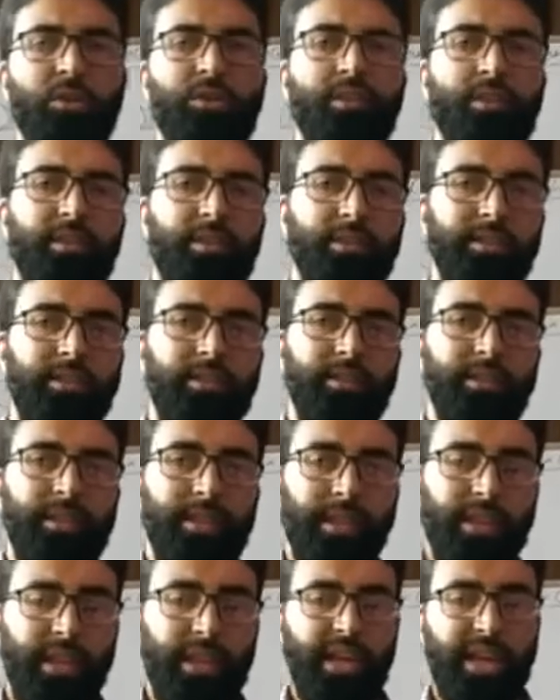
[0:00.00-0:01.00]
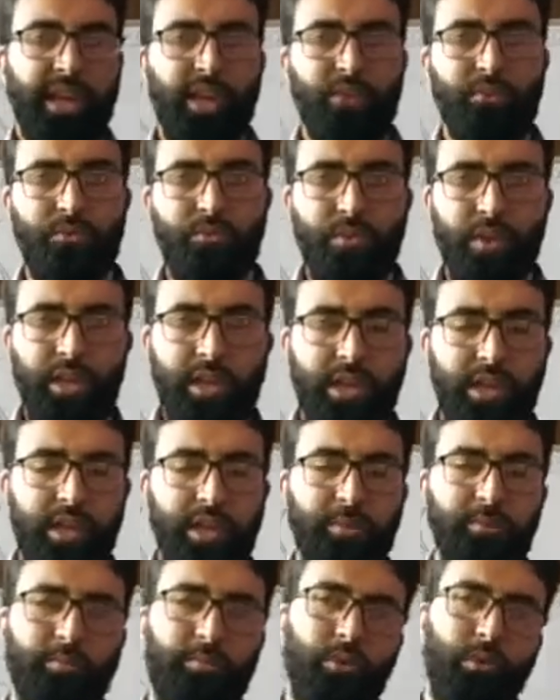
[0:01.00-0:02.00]
to learn a very
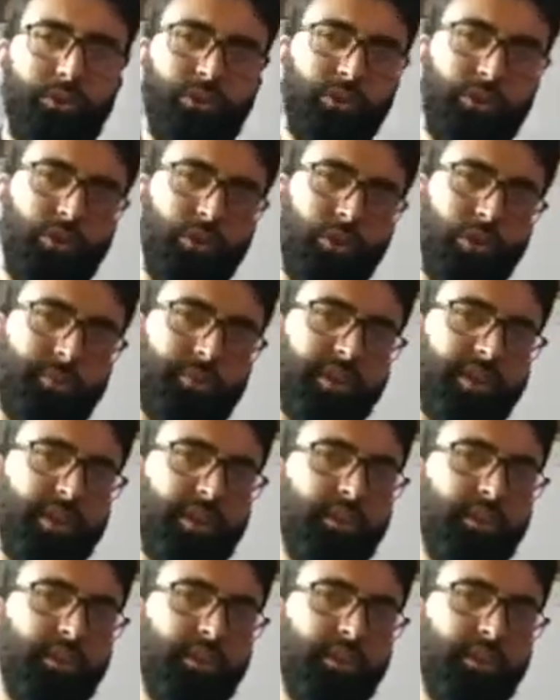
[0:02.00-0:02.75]
important topic